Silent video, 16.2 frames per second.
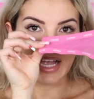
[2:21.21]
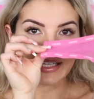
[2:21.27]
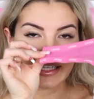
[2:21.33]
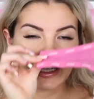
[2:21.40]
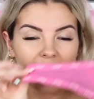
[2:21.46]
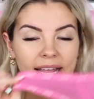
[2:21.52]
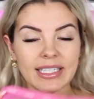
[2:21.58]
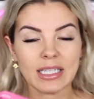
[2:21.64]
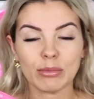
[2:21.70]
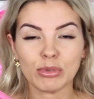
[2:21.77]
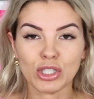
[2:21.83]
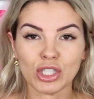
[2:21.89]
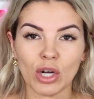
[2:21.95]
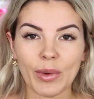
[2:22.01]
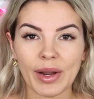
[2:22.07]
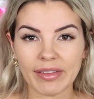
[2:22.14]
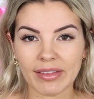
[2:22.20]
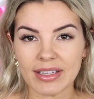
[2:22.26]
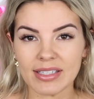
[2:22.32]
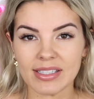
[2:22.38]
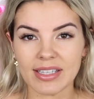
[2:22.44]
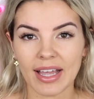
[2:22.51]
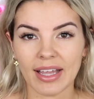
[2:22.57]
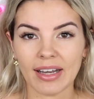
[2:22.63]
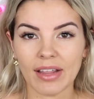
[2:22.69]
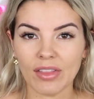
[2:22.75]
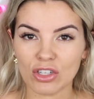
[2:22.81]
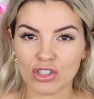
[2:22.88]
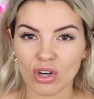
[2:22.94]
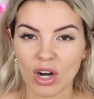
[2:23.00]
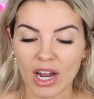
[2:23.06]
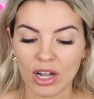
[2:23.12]
I didn't end up showing this set in the
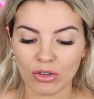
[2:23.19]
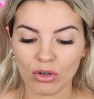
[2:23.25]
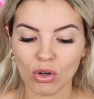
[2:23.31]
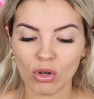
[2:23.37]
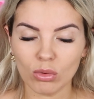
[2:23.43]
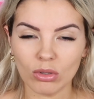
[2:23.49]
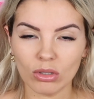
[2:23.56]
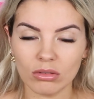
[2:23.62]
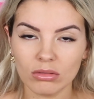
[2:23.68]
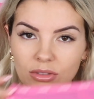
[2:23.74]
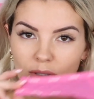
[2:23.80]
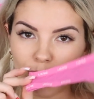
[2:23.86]
try on haul,